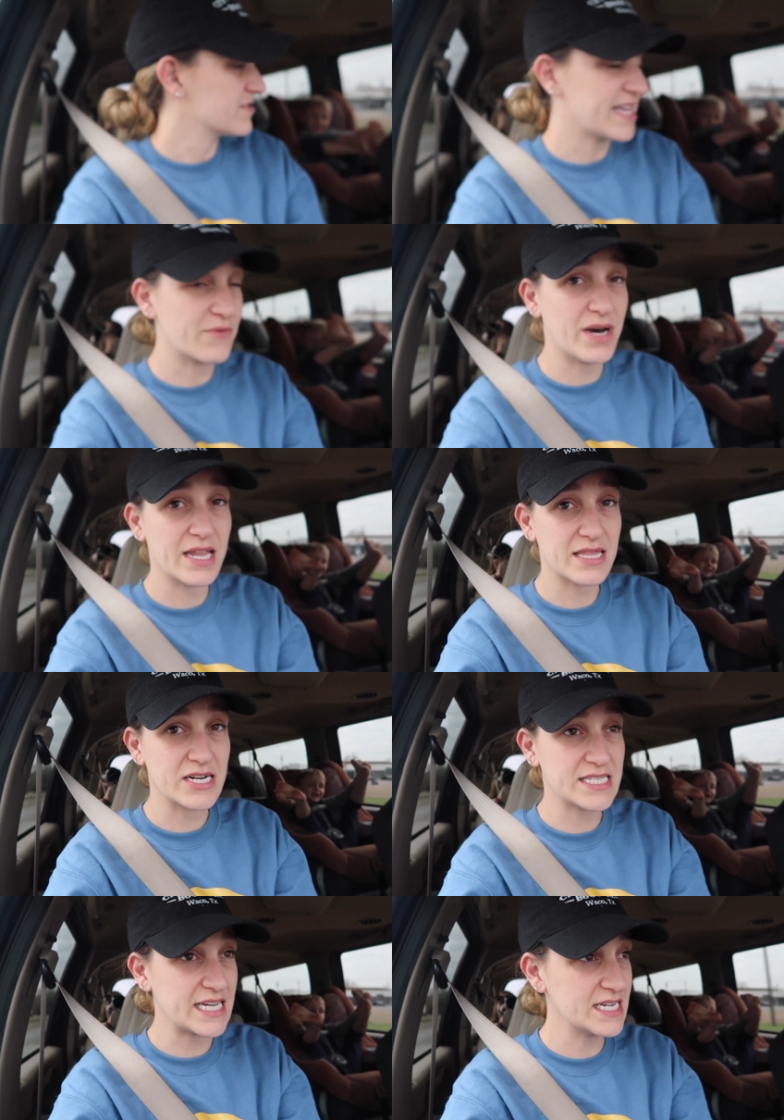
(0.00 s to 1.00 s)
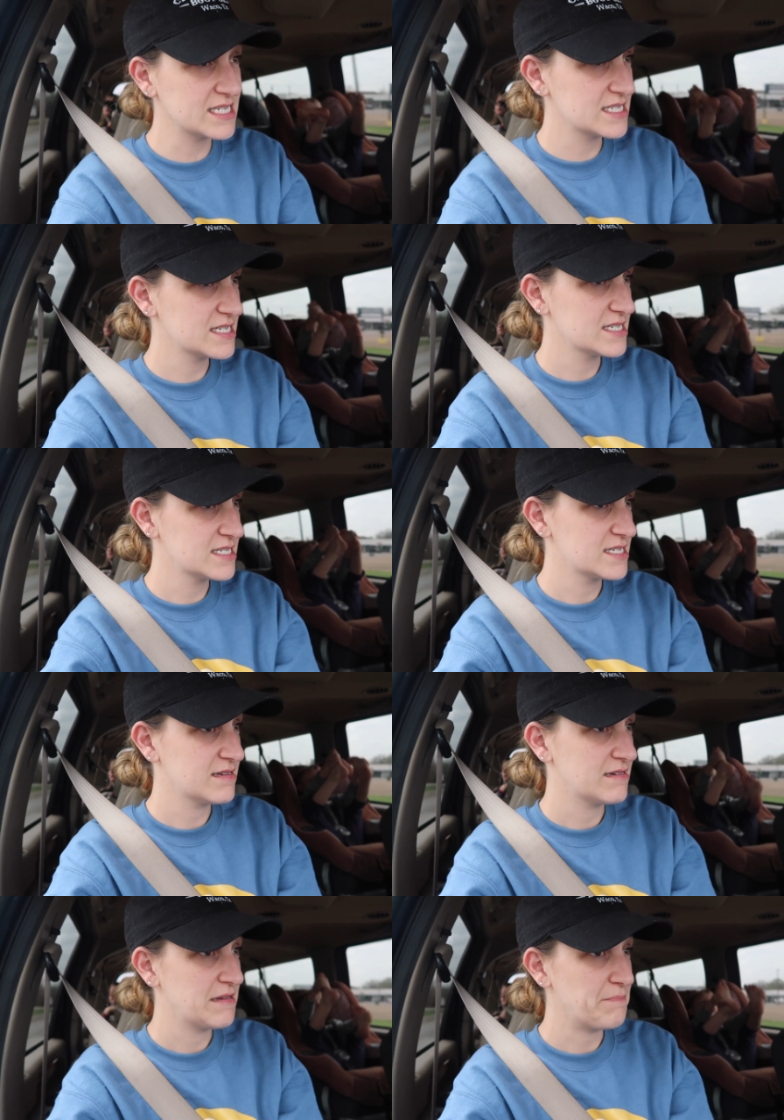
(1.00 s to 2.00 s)
That was like what, 13?
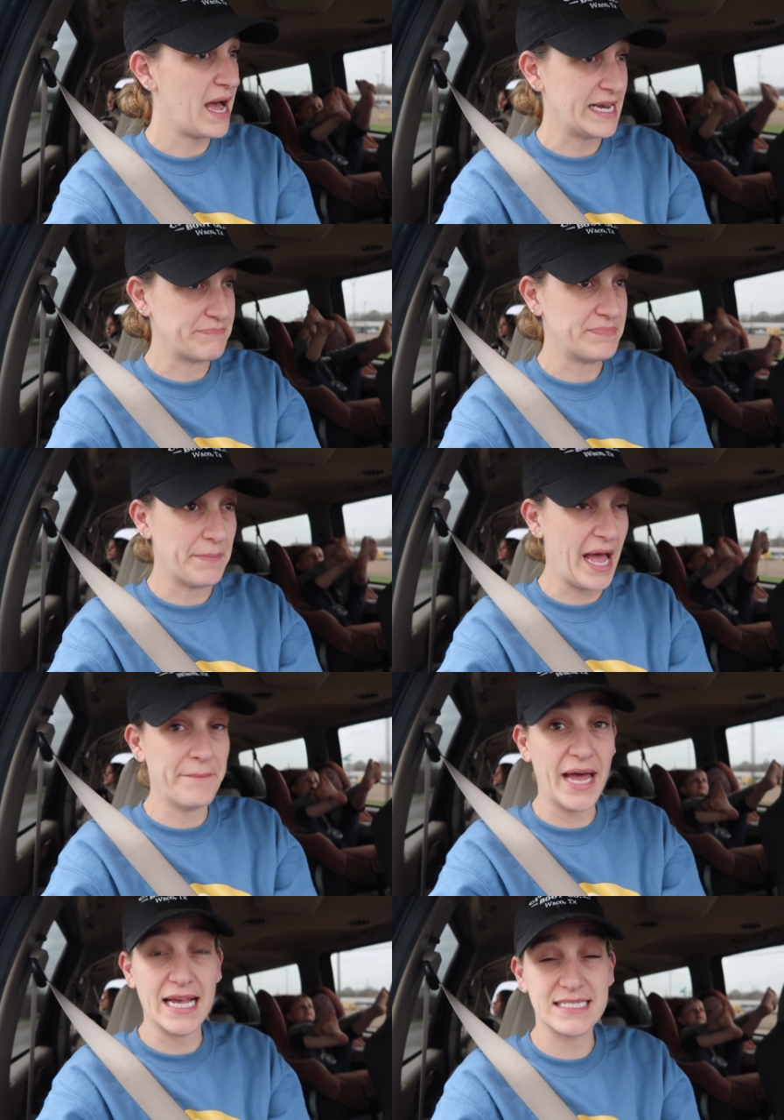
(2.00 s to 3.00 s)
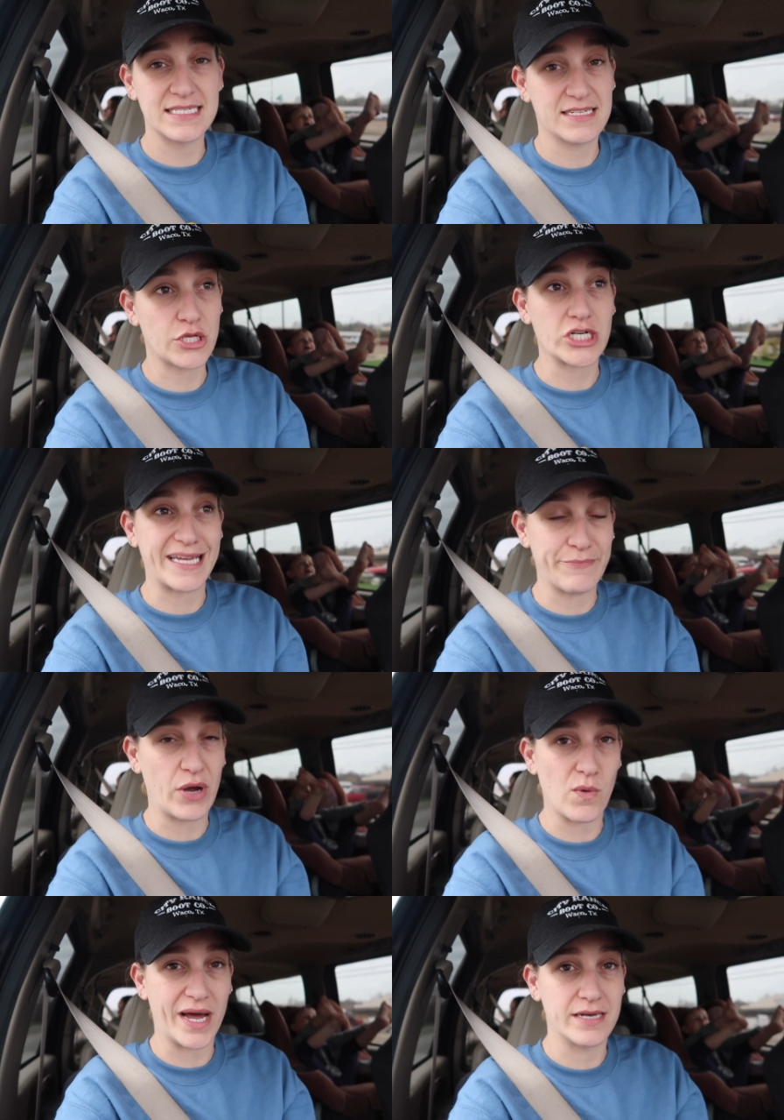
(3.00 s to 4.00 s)
Yeah. At, at best,
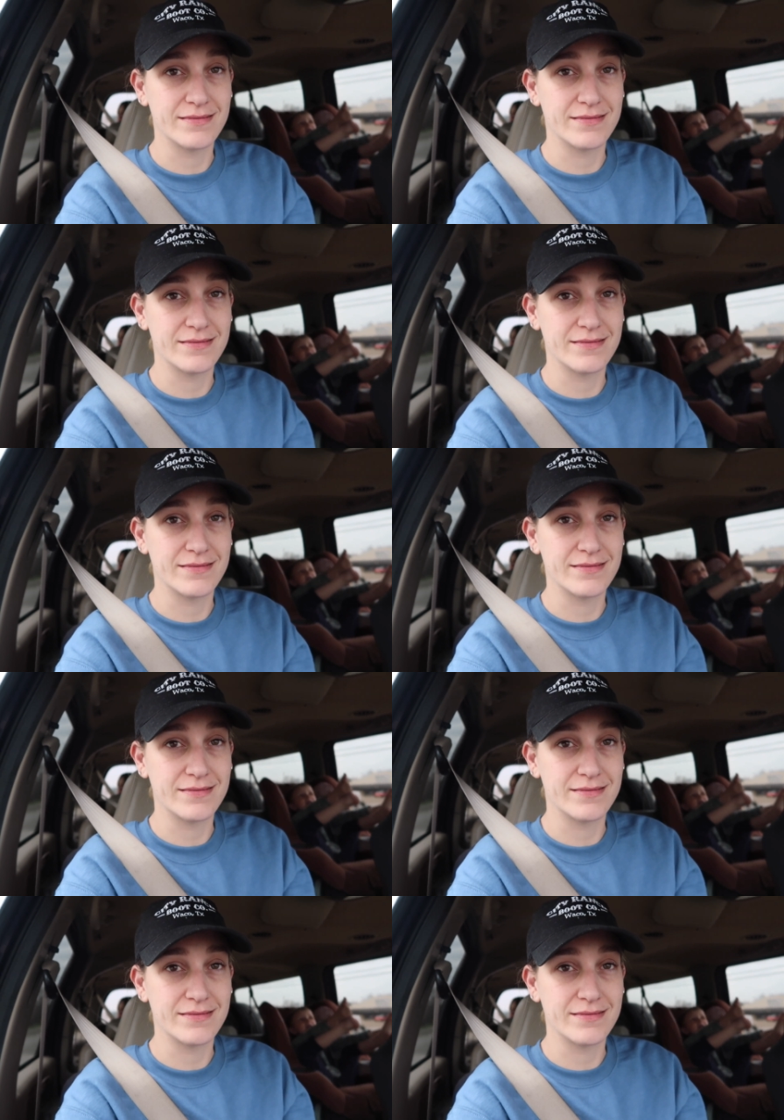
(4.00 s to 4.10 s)
13.1.